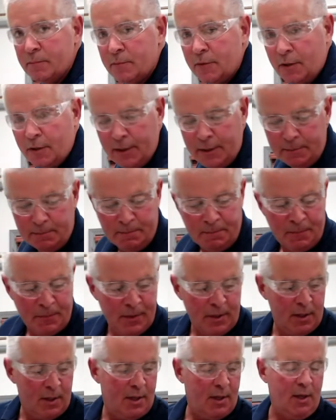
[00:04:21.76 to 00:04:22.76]
All right.
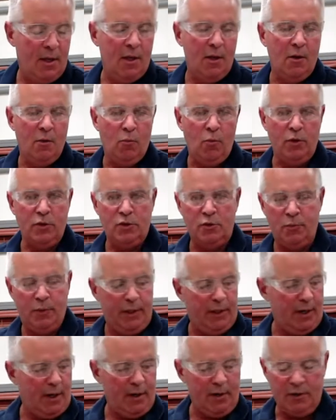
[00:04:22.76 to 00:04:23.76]
Once
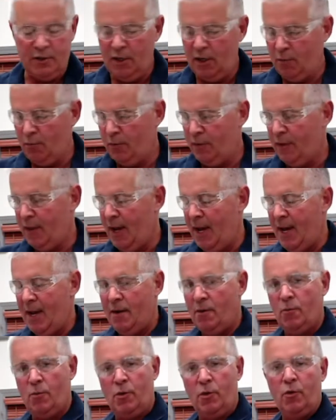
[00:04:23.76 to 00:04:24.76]
we are done with
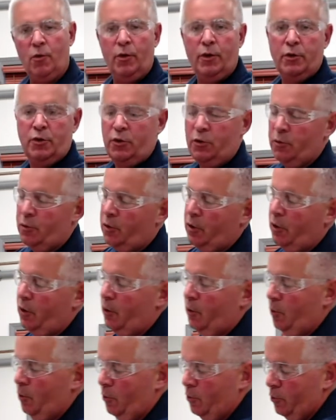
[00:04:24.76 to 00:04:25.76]
that, we're going to
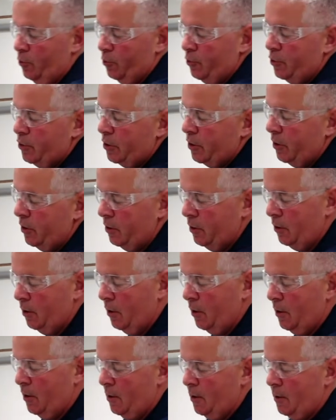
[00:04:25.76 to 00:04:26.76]
close
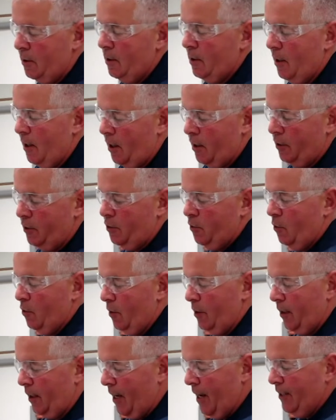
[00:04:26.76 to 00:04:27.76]
our door
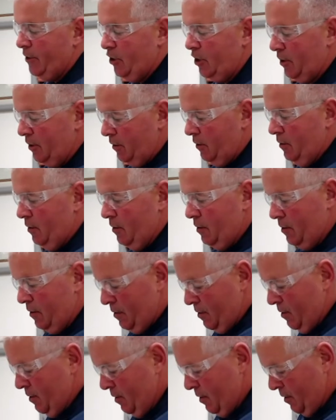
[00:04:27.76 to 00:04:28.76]
and latch it,
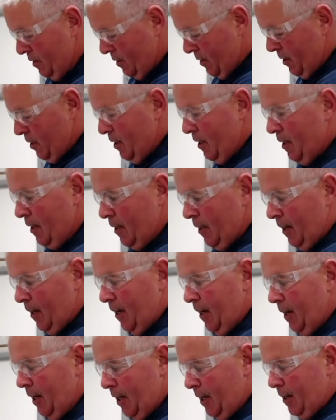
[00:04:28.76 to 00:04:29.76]

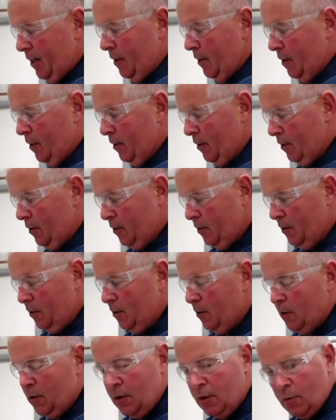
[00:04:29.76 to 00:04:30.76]
and
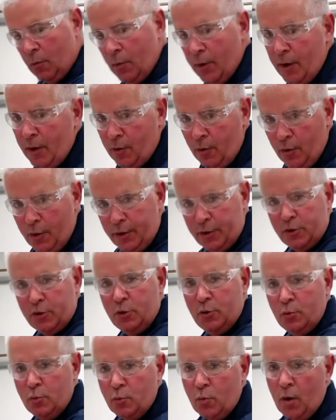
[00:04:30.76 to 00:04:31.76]
we are going
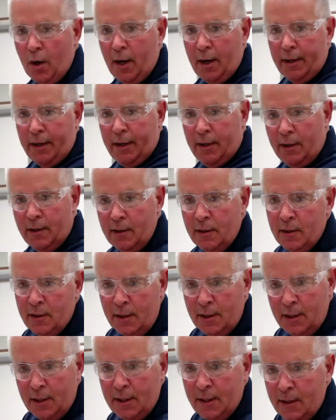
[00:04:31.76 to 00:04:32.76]
to run
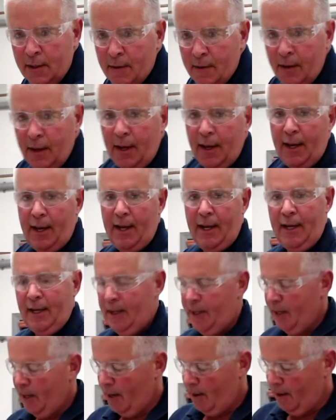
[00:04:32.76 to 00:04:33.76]
a